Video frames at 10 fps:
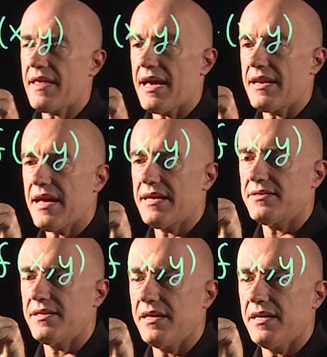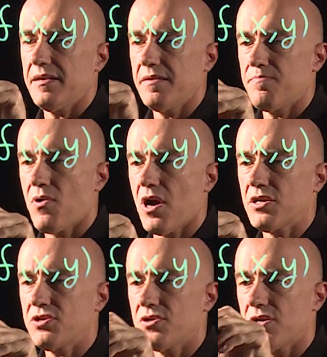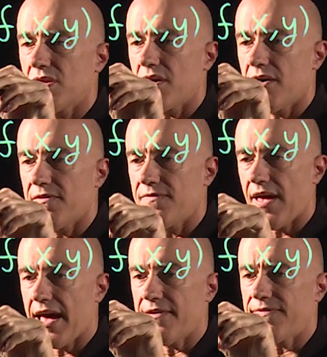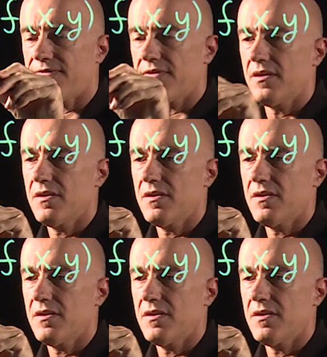that as the partial of f